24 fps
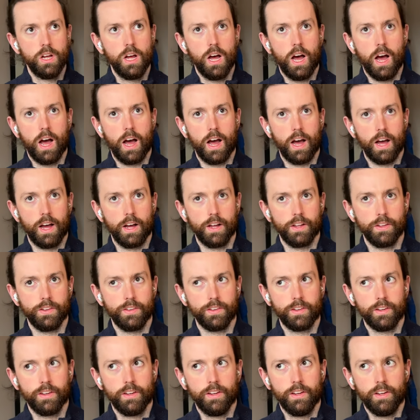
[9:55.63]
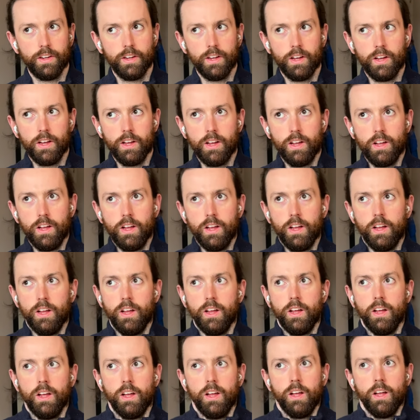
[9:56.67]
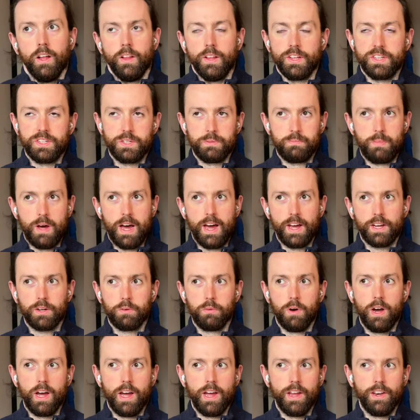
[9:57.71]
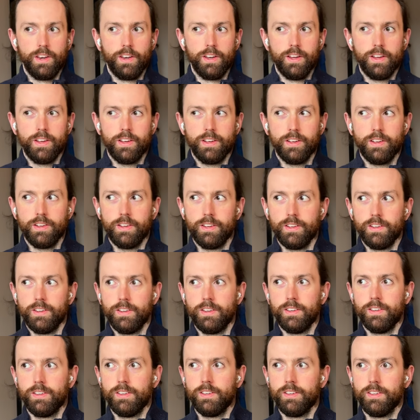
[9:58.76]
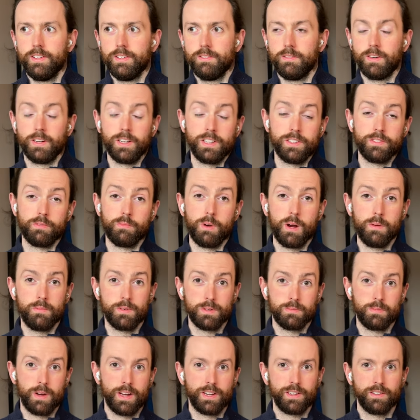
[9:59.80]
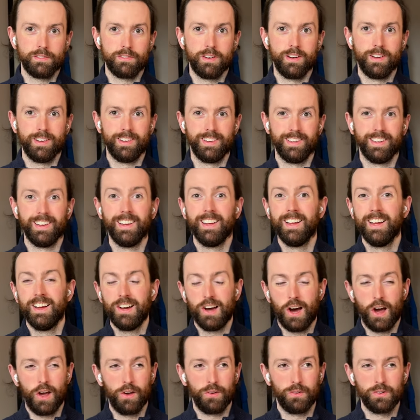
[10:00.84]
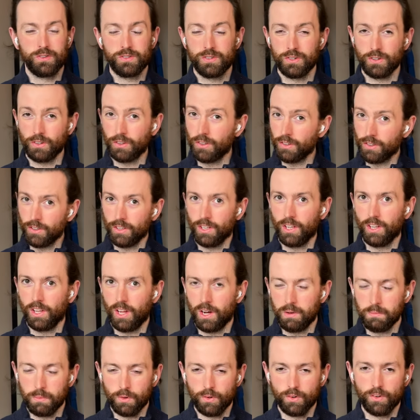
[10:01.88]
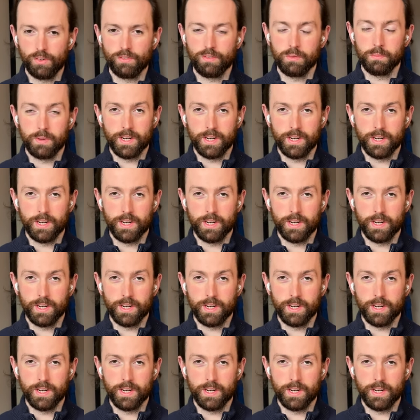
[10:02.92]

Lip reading: And this is back when well, at least from my perspective, I understood Google a lot more from